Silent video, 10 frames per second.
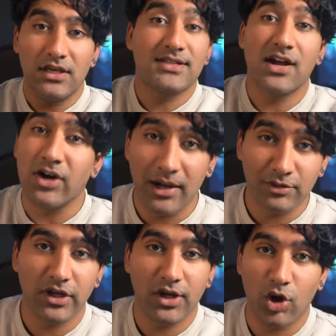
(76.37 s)
Here's how I'm
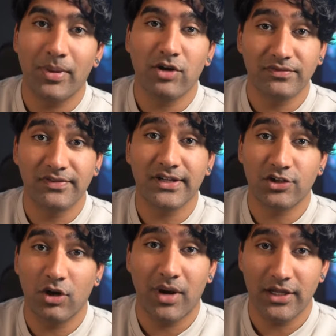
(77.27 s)
gonna go about
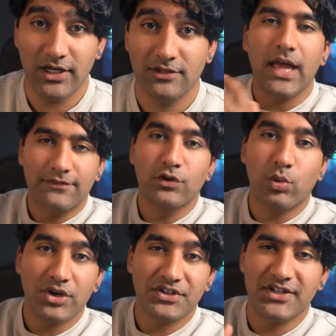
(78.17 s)
reflecting on my year. A few
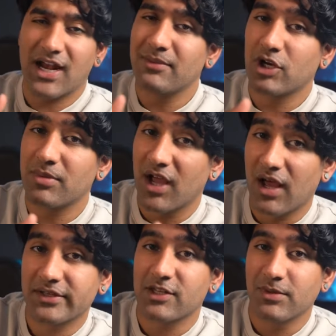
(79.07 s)
questions that I'm gonna be
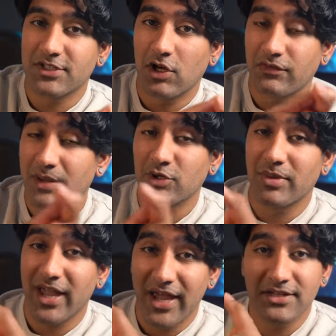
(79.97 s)
asking myself and I'm gonna
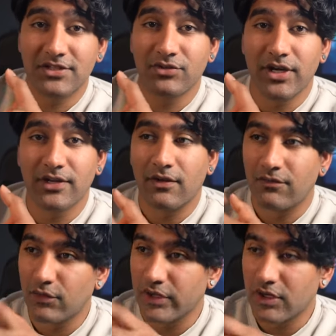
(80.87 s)
be answering
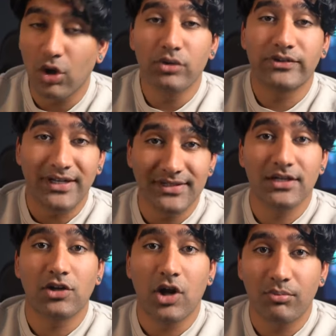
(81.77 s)
for the goals that I
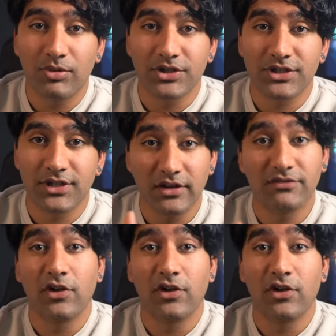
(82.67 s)
did accomplish are the